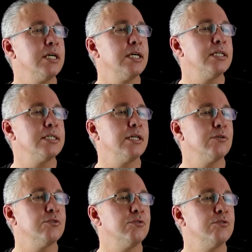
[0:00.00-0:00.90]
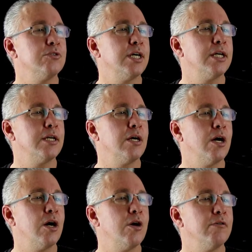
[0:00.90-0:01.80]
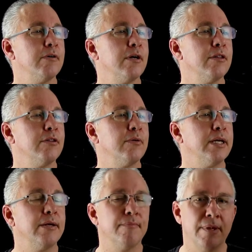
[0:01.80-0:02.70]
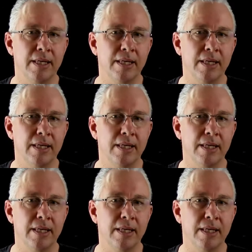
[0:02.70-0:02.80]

is equal to 10 over 3.